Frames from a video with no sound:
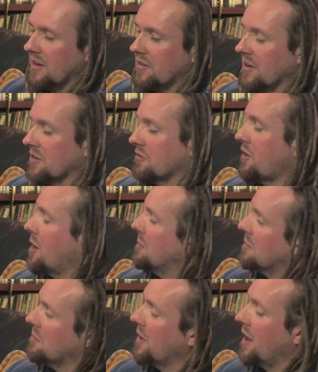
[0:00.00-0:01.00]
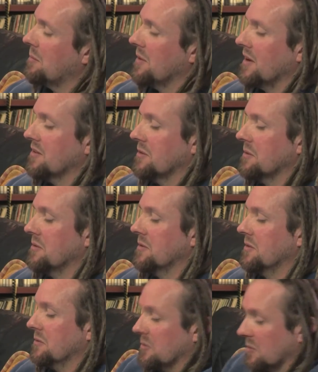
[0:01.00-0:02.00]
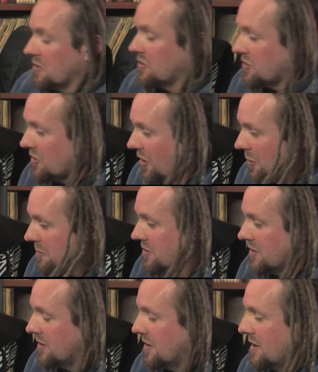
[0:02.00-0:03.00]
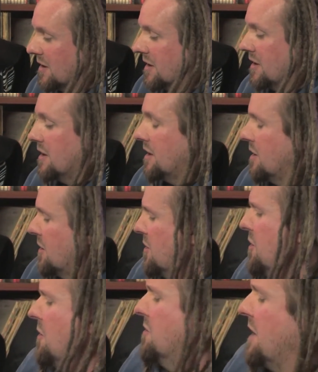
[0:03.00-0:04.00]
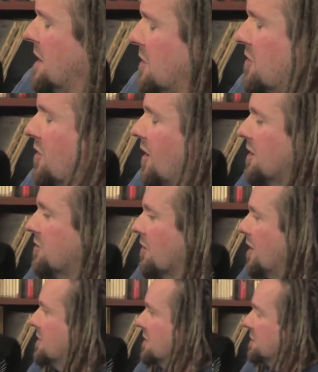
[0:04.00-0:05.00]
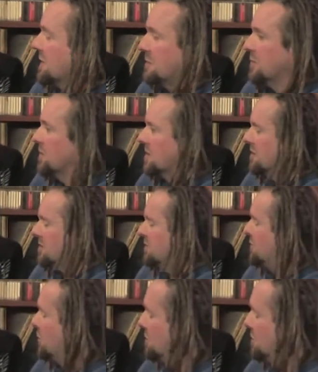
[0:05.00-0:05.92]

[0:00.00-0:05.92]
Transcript: It says a Roman blah blah. So we've we stopped, gone down a side road that we wouldn't have